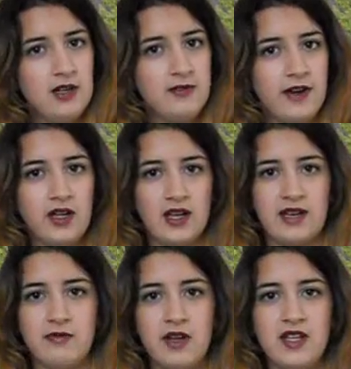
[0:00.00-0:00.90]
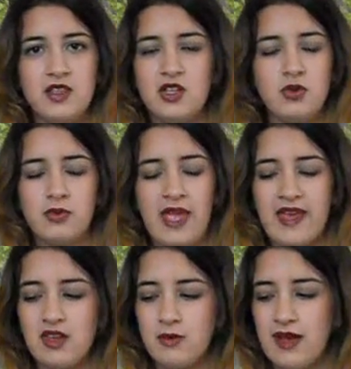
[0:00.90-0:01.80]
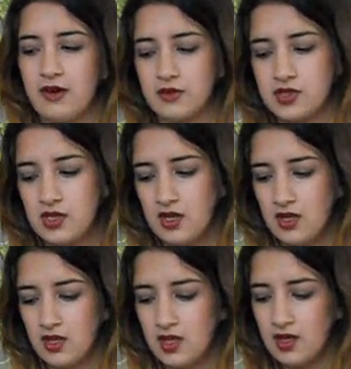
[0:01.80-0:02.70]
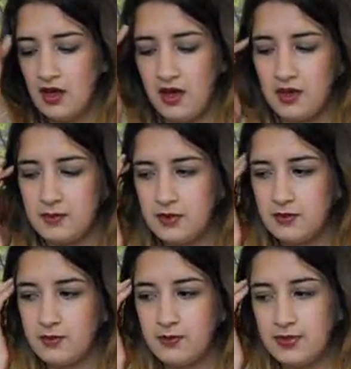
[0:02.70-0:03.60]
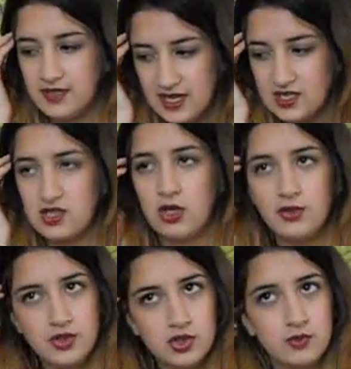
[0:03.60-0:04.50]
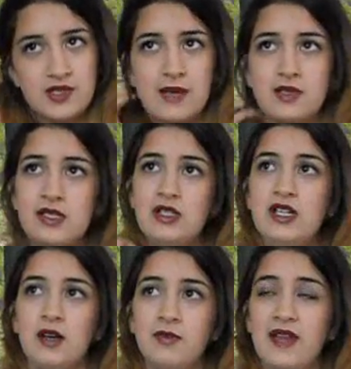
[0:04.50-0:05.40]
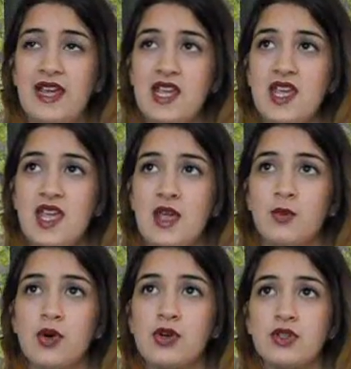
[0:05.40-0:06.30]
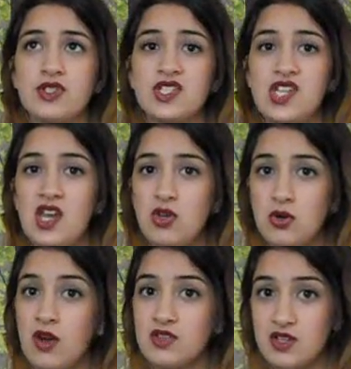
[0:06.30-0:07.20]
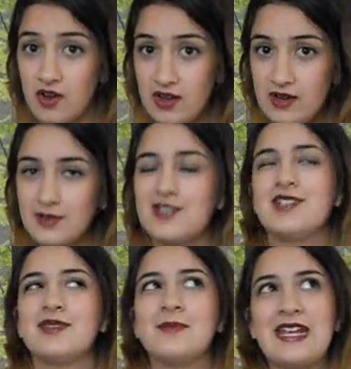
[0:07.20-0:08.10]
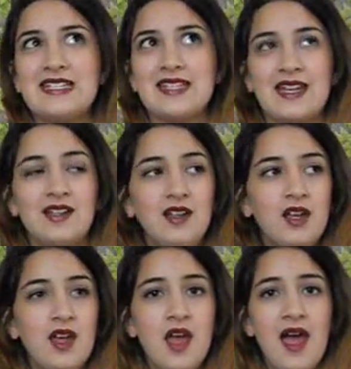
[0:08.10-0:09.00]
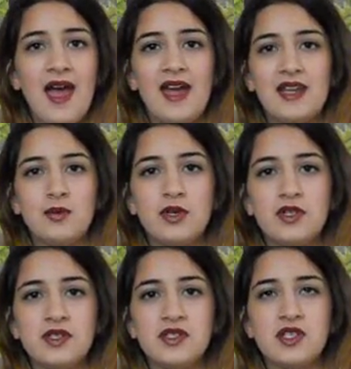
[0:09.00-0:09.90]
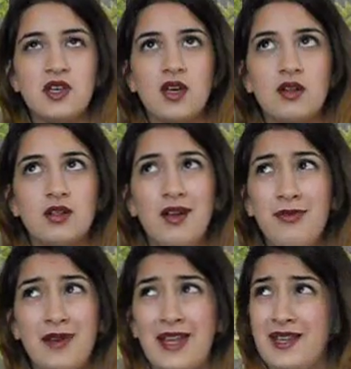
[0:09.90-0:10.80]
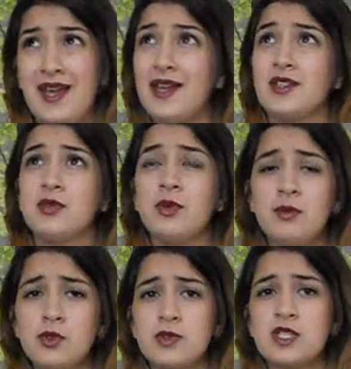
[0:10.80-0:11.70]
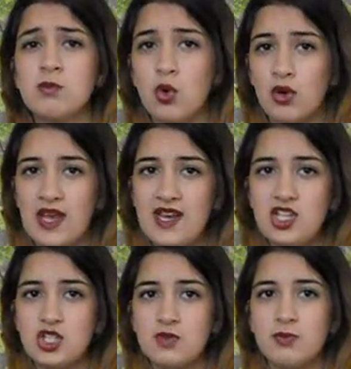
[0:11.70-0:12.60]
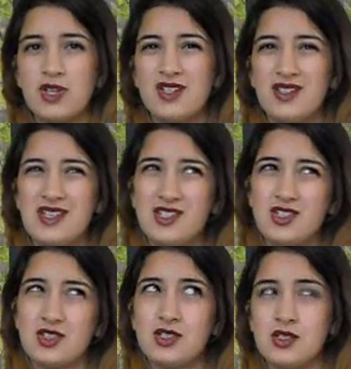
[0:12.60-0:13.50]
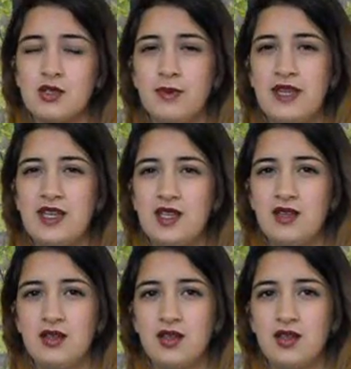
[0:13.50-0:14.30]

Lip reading: really friendly, friendlier than you'll get anywhere else. But yes, the hostel was absolutely lovely. It was €10 a night, which is amazing, and it was lovely. Yeah, the rooms were smallish, but that's just to be